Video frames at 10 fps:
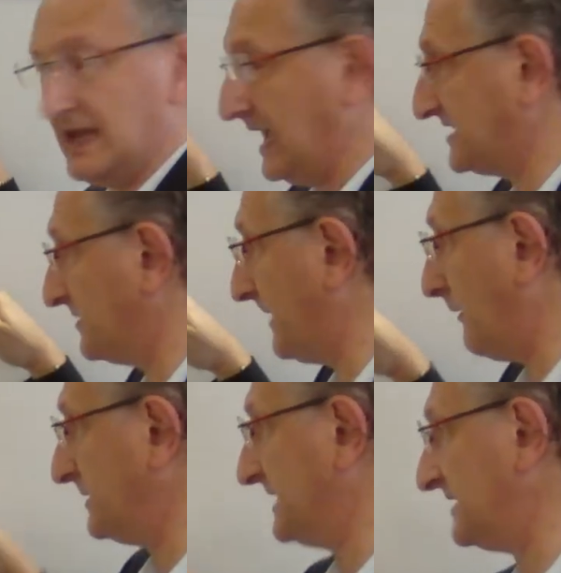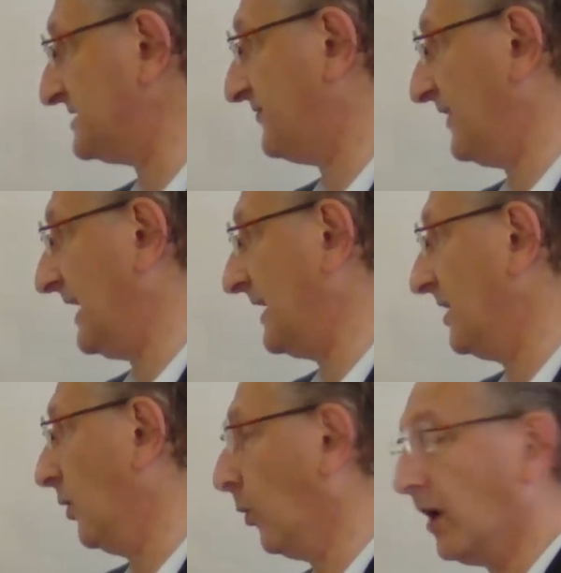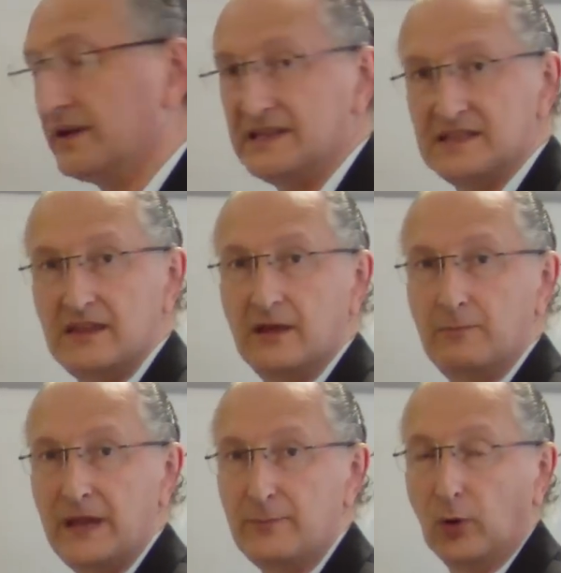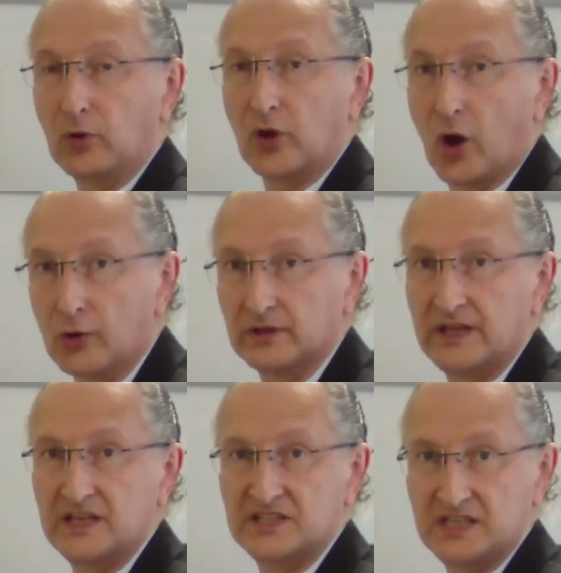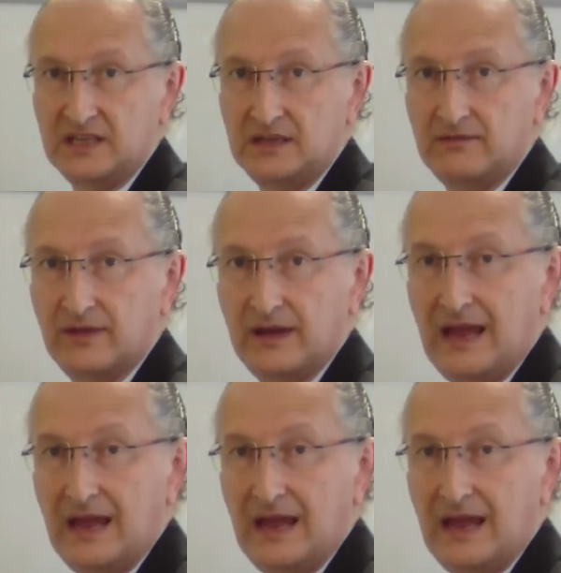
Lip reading: It's about identifying what is it that people currently achieve,